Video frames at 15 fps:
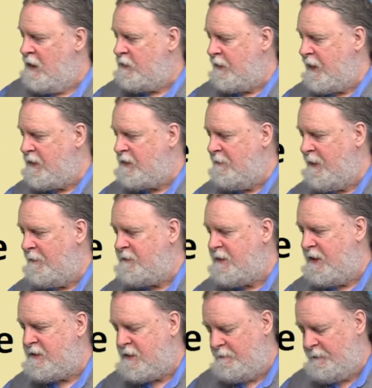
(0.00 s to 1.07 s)
So I got some
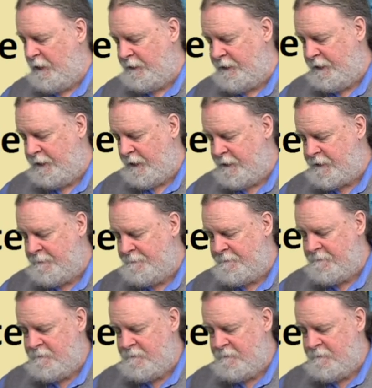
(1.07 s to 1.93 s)
updates on both of those.